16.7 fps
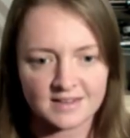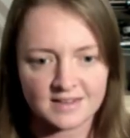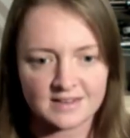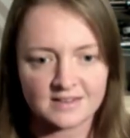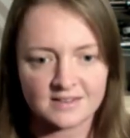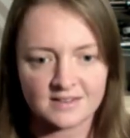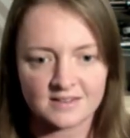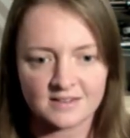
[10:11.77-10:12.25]

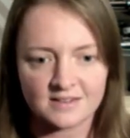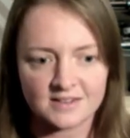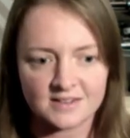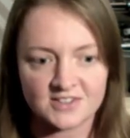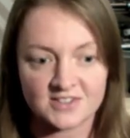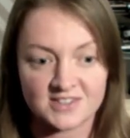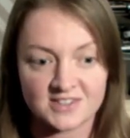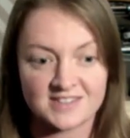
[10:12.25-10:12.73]
And I
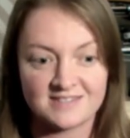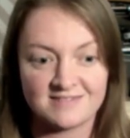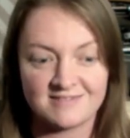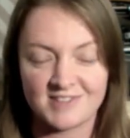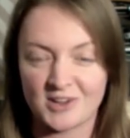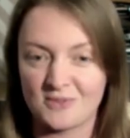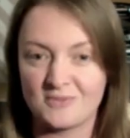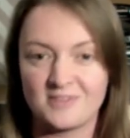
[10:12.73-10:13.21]
just
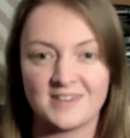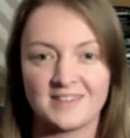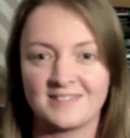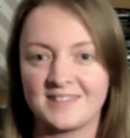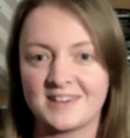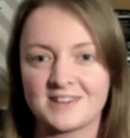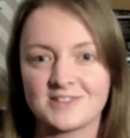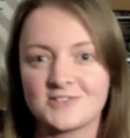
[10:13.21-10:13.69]
don't think
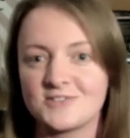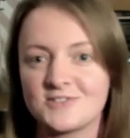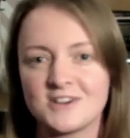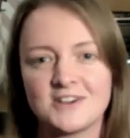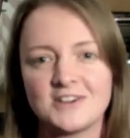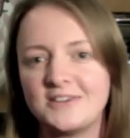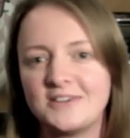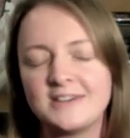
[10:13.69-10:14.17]
that's
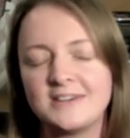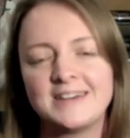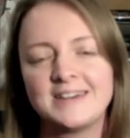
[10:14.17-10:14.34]
true.